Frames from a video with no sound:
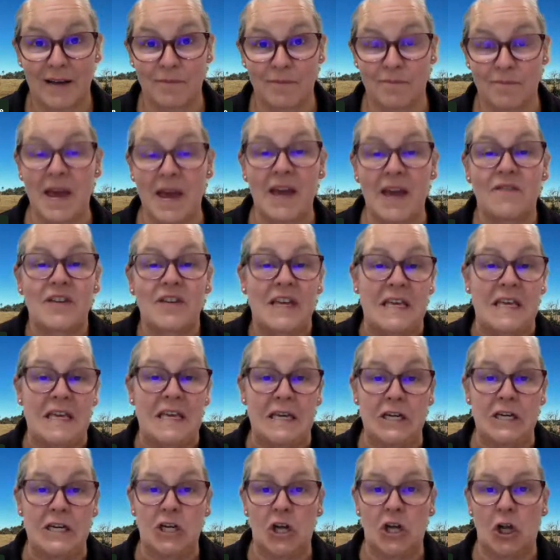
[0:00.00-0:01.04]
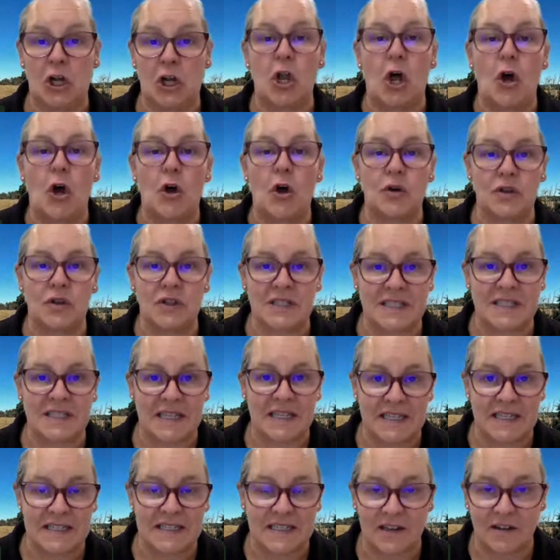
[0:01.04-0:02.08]
heavy load
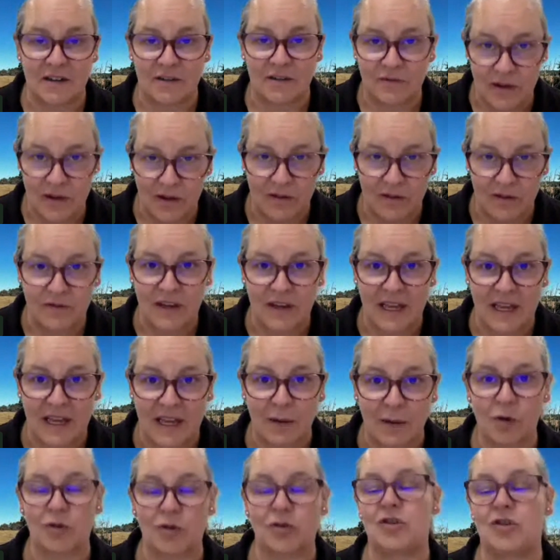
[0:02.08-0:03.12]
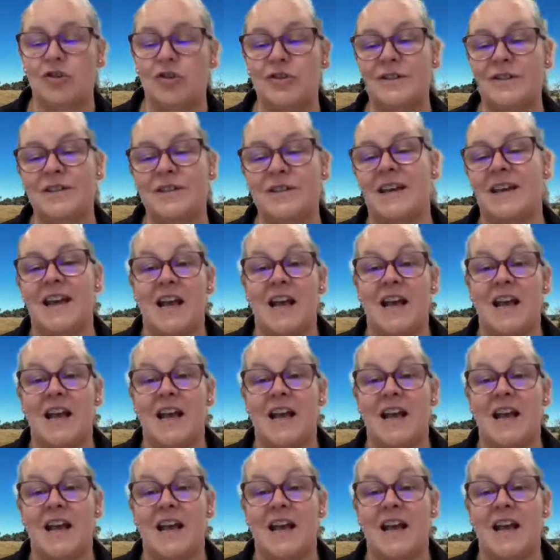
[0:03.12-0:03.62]
season of getting produce.